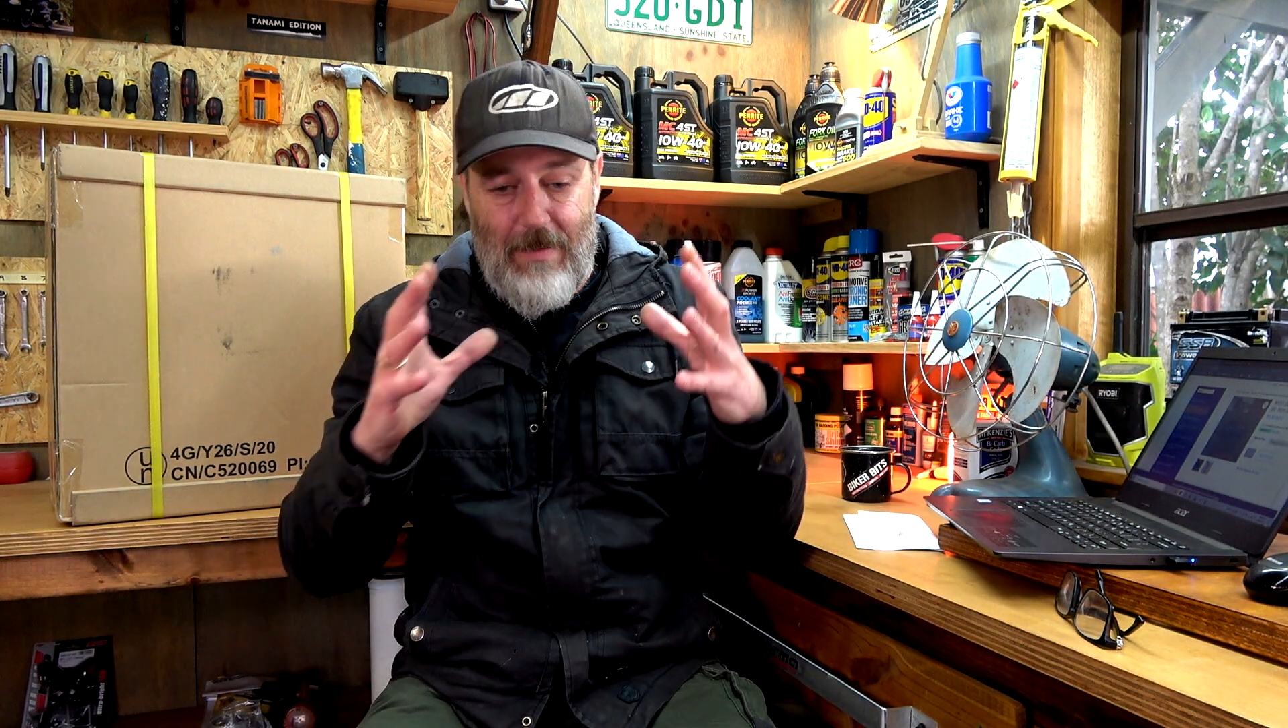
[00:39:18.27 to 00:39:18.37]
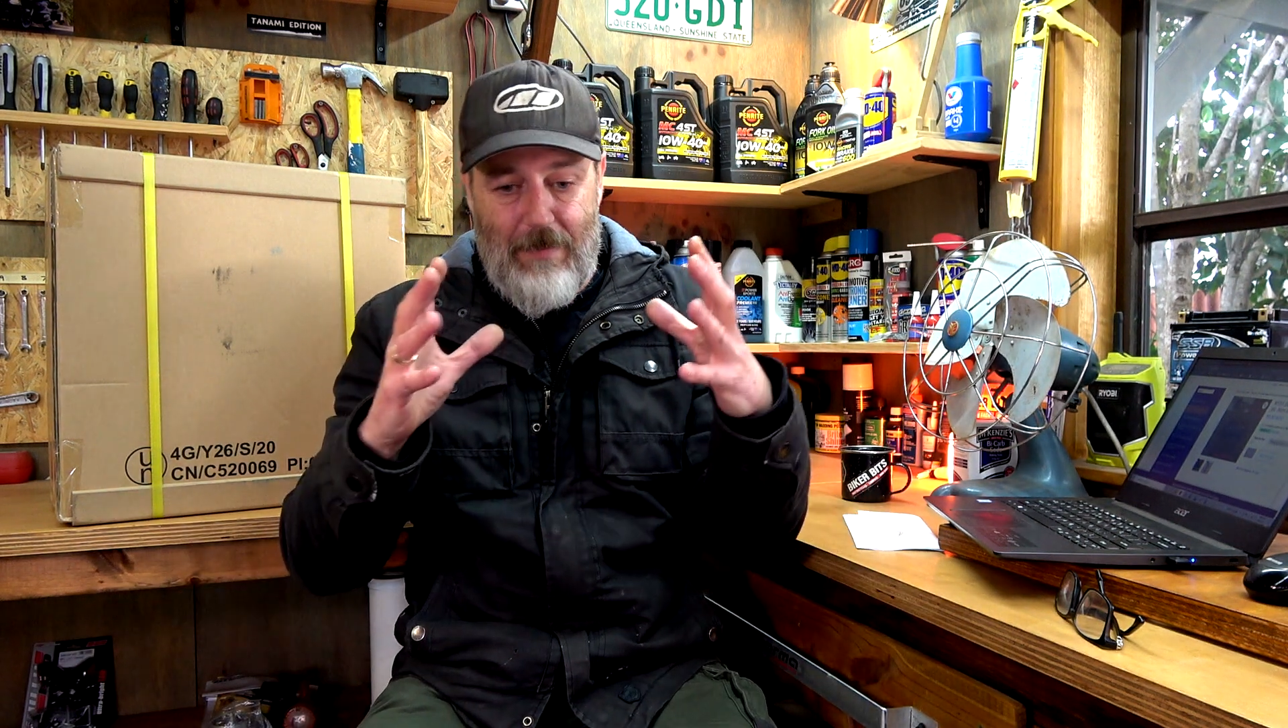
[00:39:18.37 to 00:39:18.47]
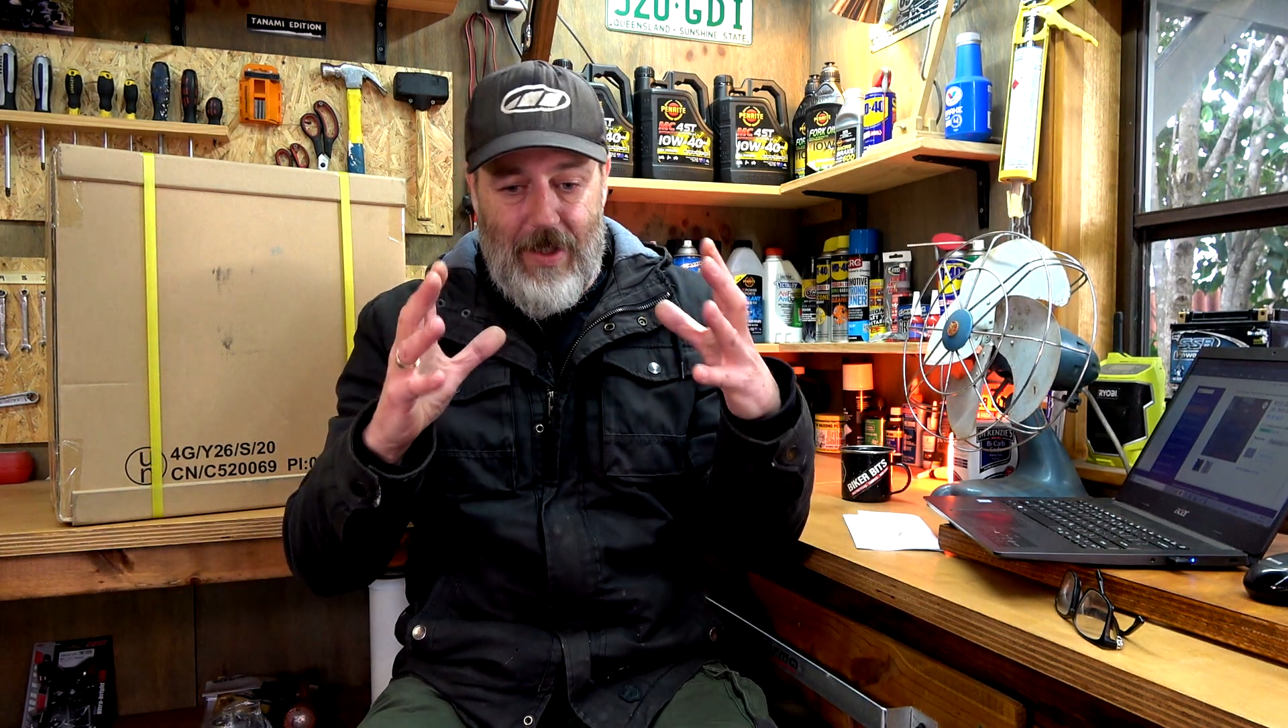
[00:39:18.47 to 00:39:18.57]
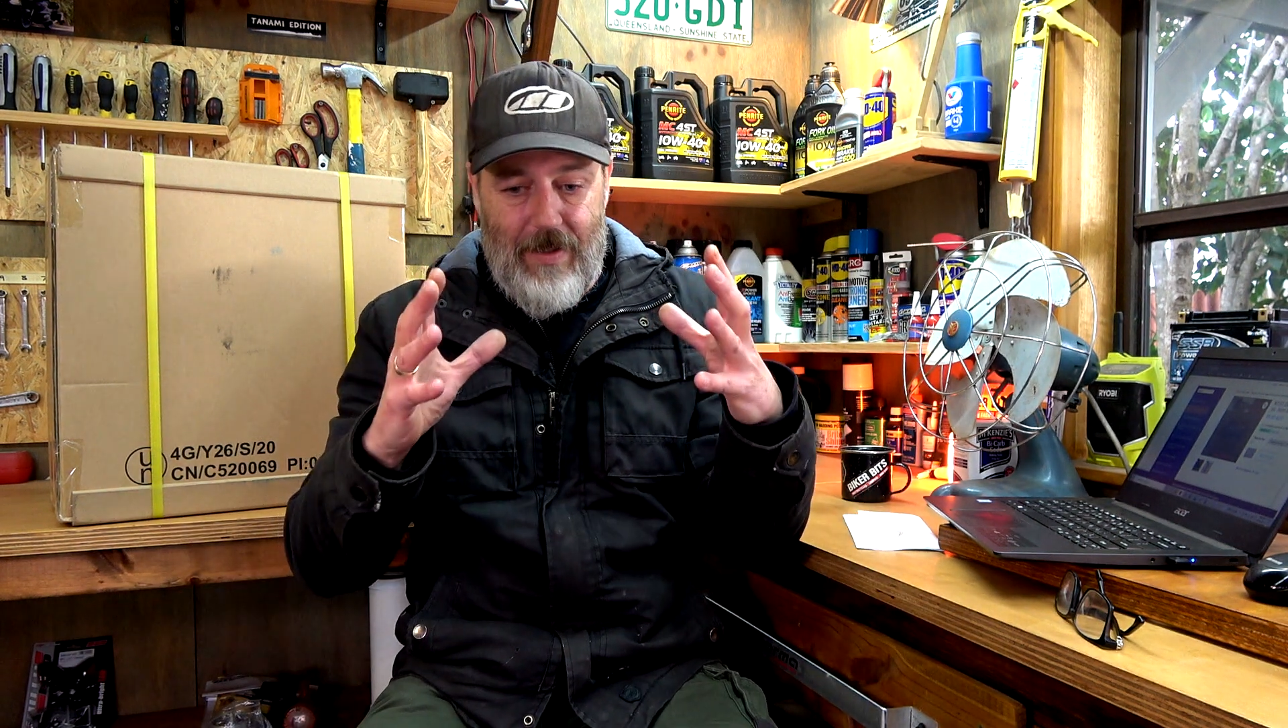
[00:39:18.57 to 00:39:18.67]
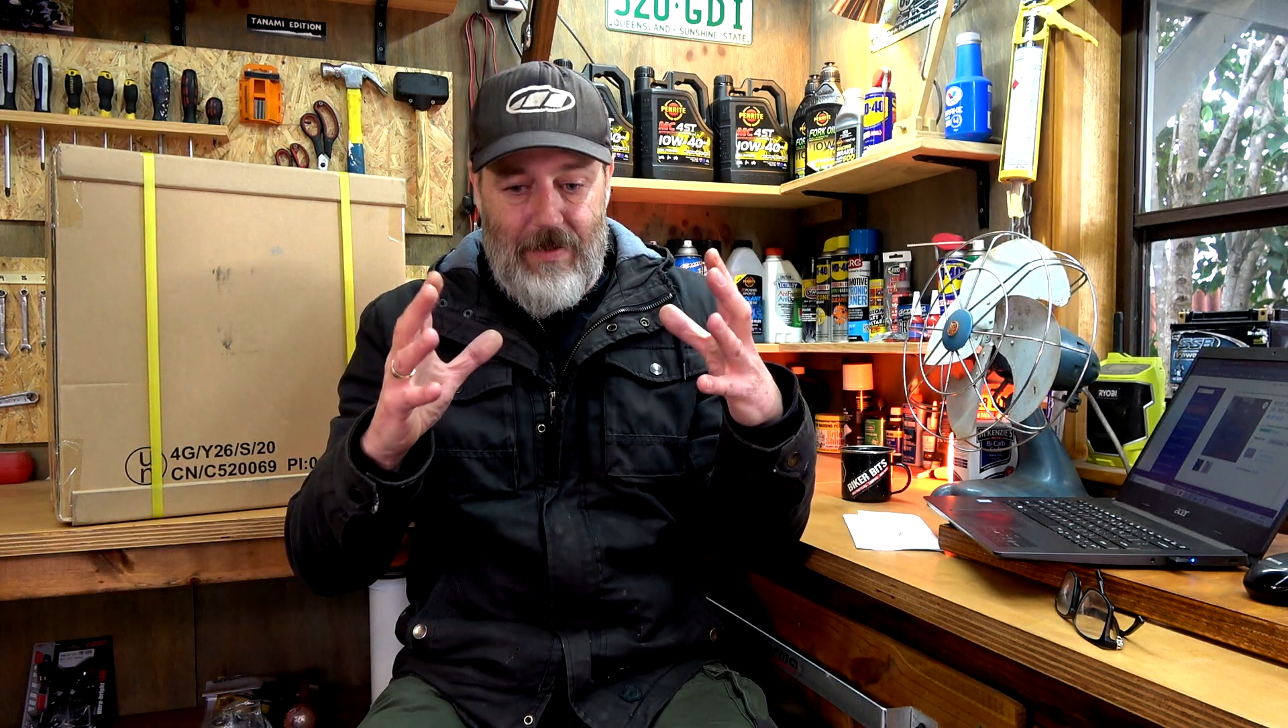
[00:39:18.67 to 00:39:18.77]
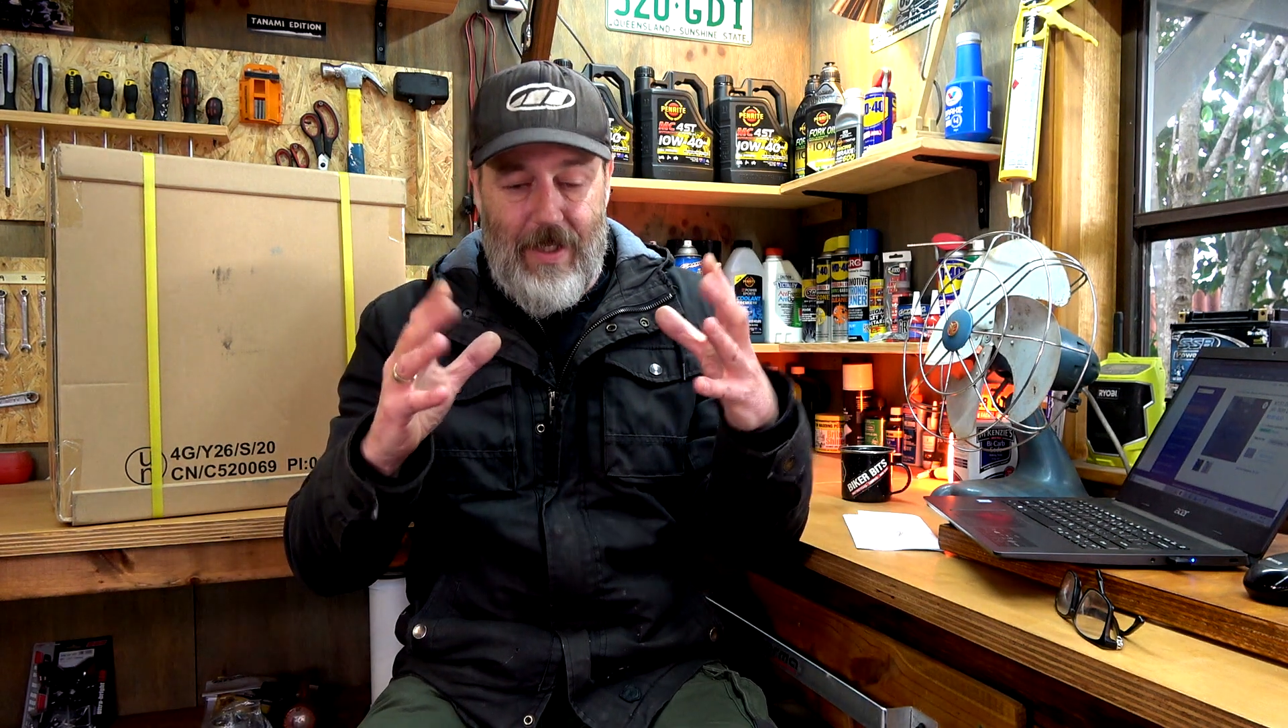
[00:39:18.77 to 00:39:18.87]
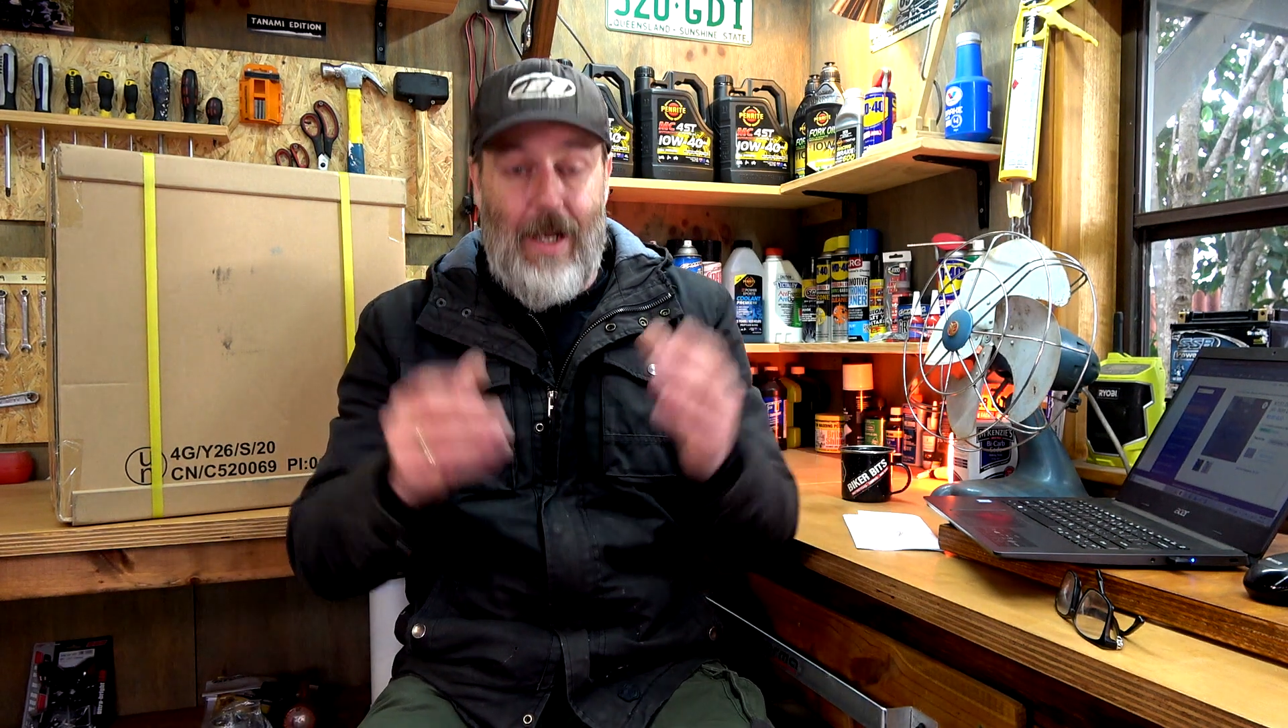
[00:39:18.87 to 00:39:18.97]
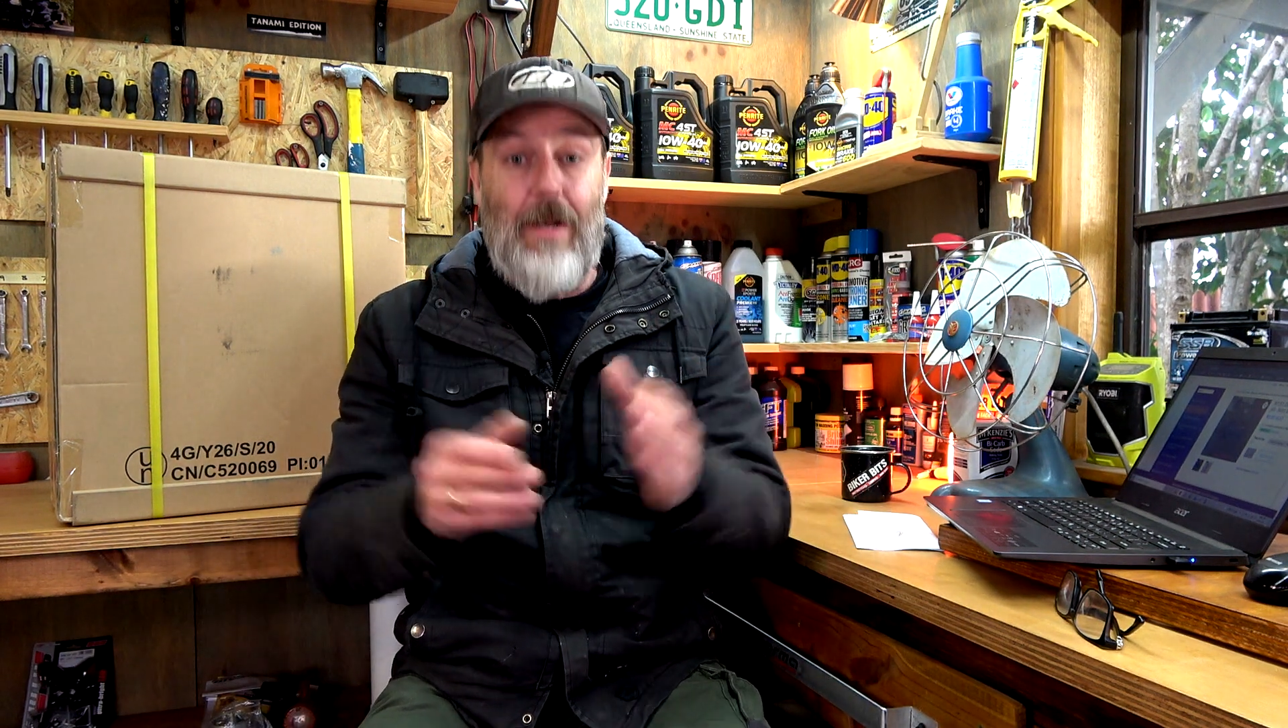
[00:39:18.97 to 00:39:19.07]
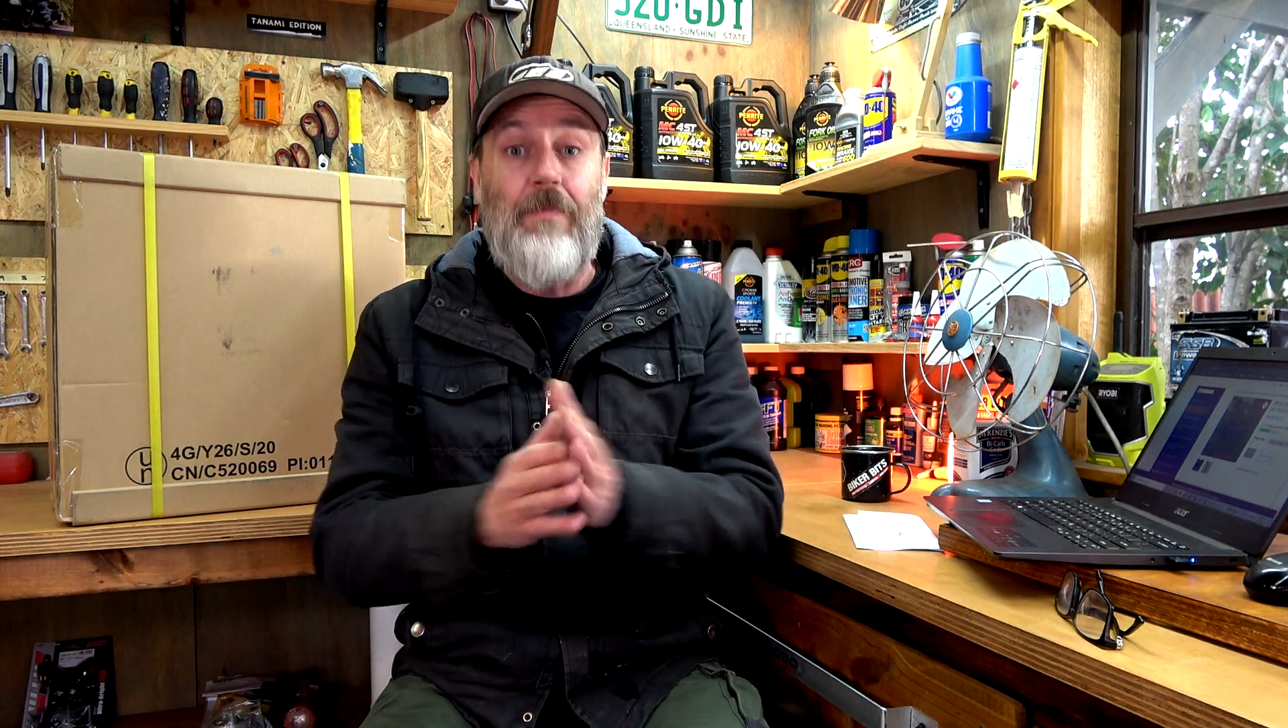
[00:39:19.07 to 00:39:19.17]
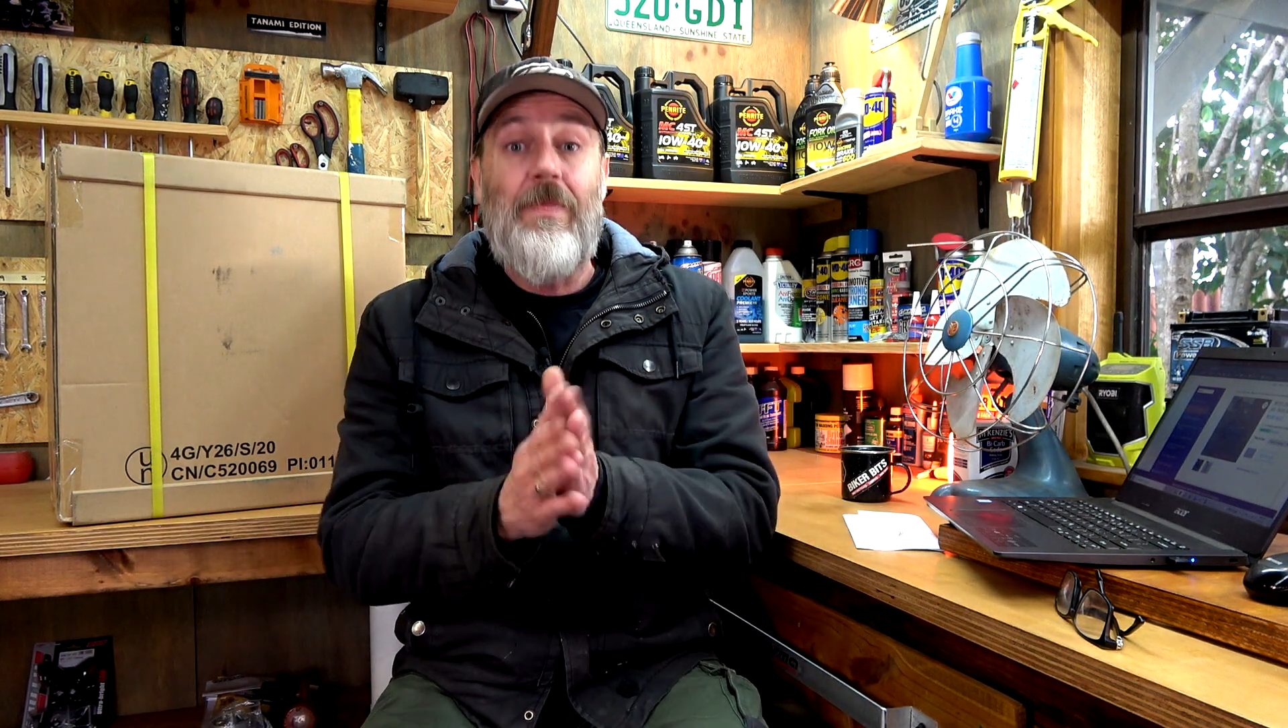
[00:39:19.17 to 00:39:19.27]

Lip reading: But, you know,